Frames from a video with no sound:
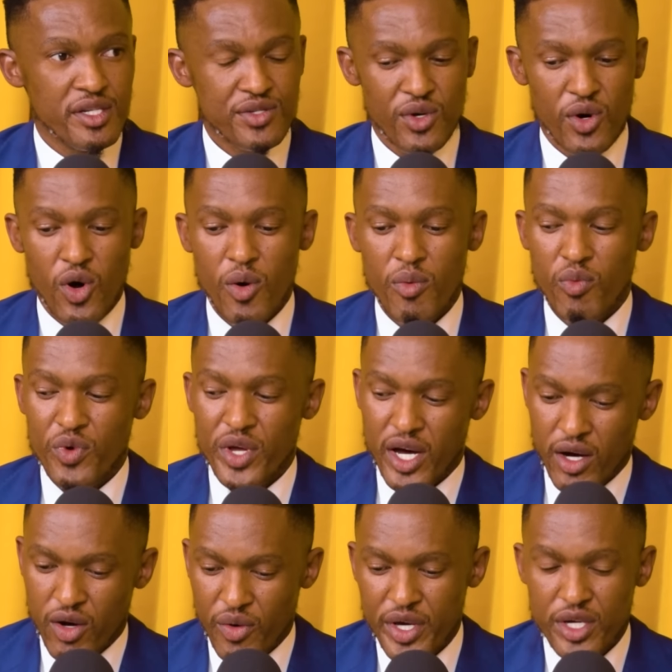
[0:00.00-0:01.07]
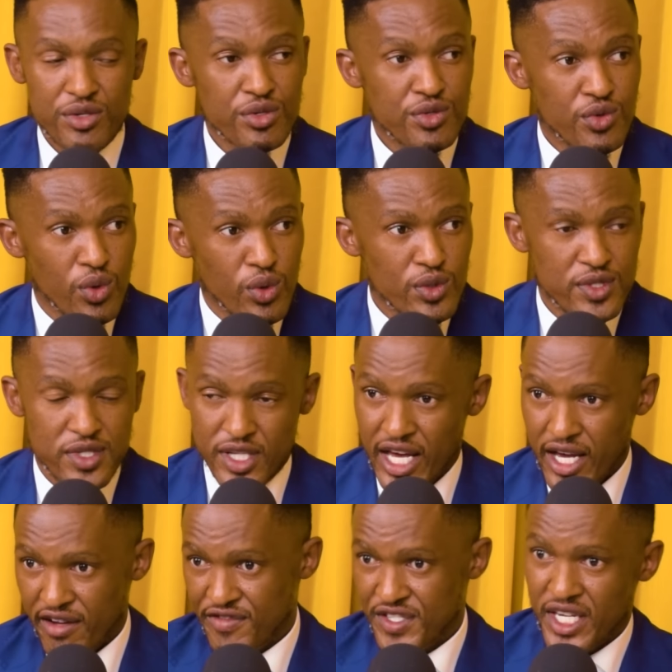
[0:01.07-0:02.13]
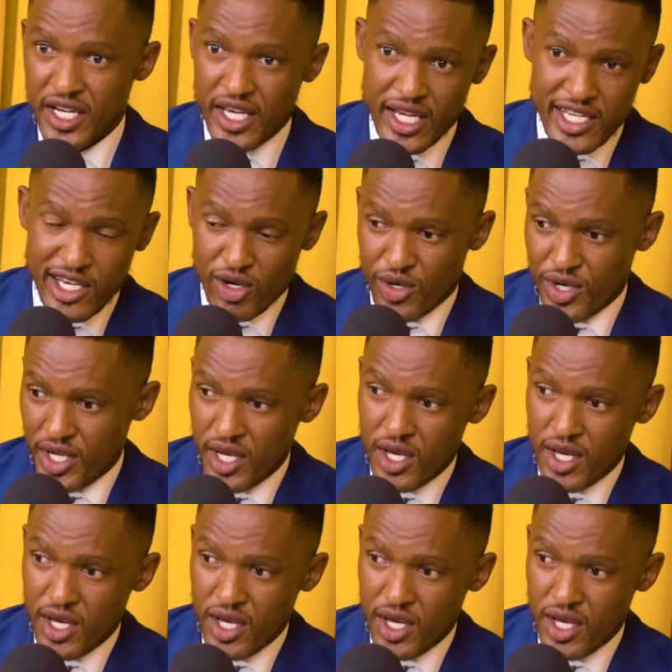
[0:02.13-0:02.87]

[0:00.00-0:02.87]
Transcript: So we are going to schools, like I've said earlier on.